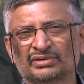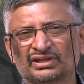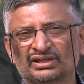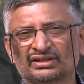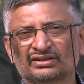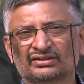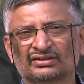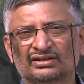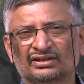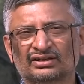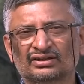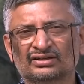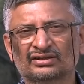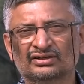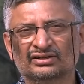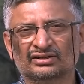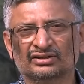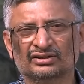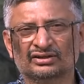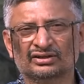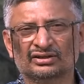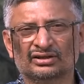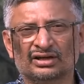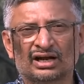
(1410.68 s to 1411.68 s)
so. means that
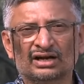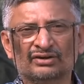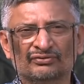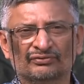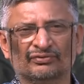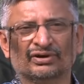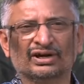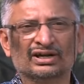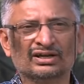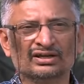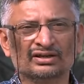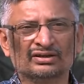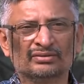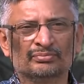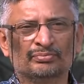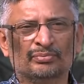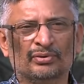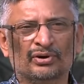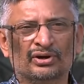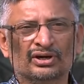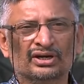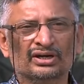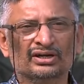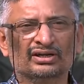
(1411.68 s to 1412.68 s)
uh, at one
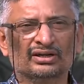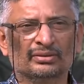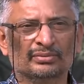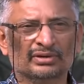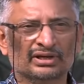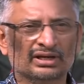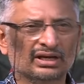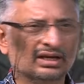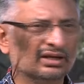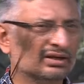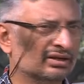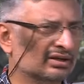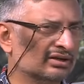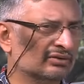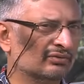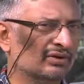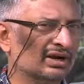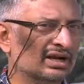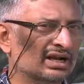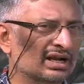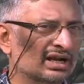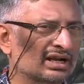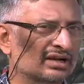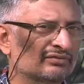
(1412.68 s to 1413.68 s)
point, I mean, at uh,
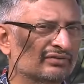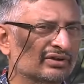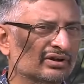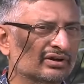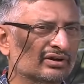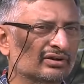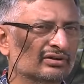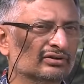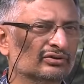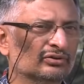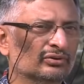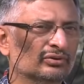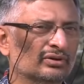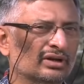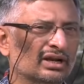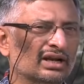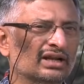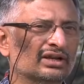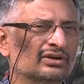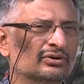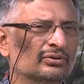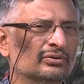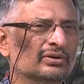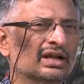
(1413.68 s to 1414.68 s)
one hand, we are also
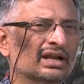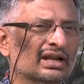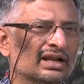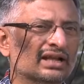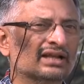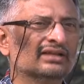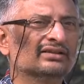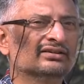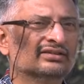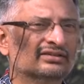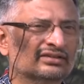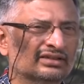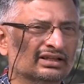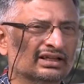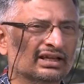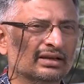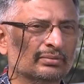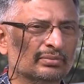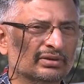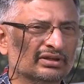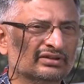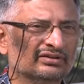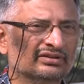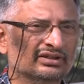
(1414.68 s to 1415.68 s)
trying to enhance the
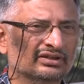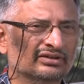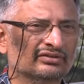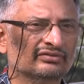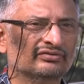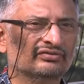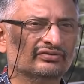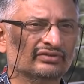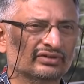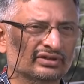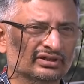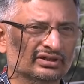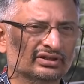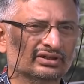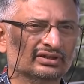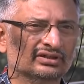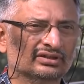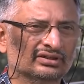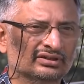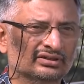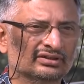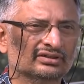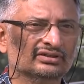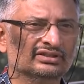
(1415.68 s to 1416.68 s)
capacity of uh,
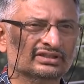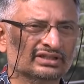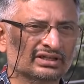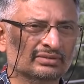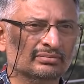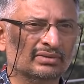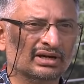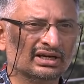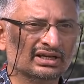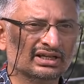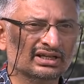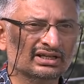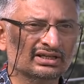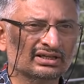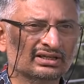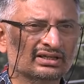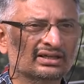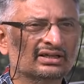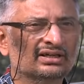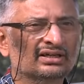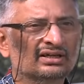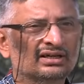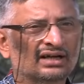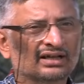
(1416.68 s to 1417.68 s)
GMRT.
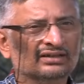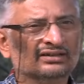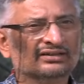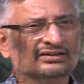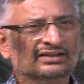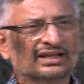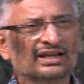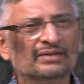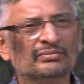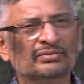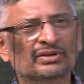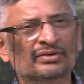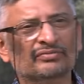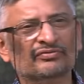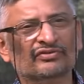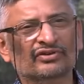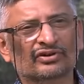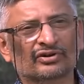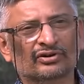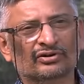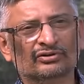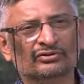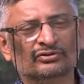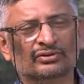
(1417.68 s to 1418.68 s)
At the same time, we
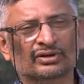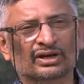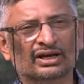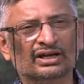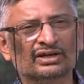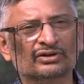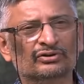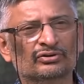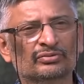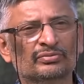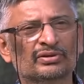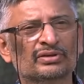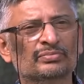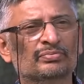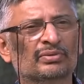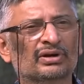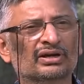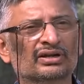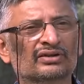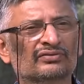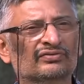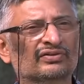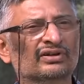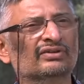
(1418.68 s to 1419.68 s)
are also trying to be
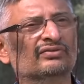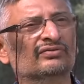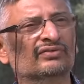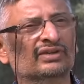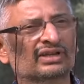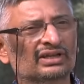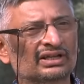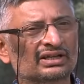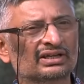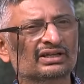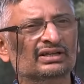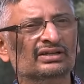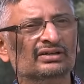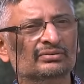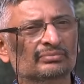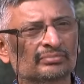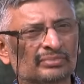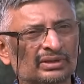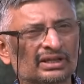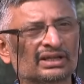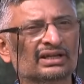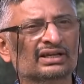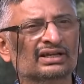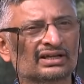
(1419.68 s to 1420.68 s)
part of a very
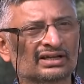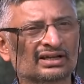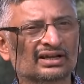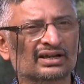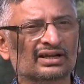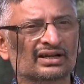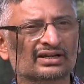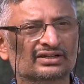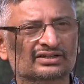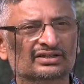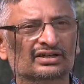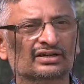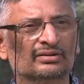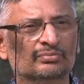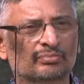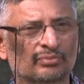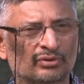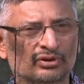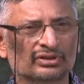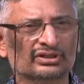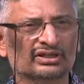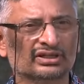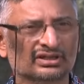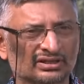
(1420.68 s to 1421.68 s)
big international
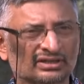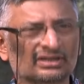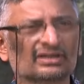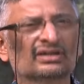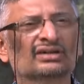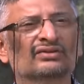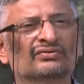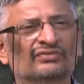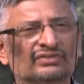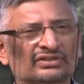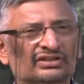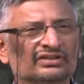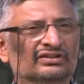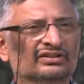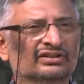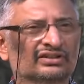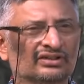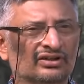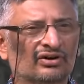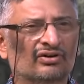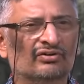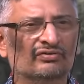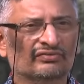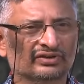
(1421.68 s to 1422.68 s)
project, which is in
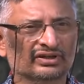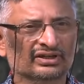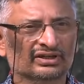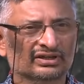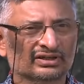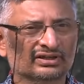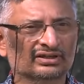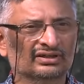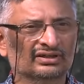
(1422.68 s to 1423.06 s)
the offing.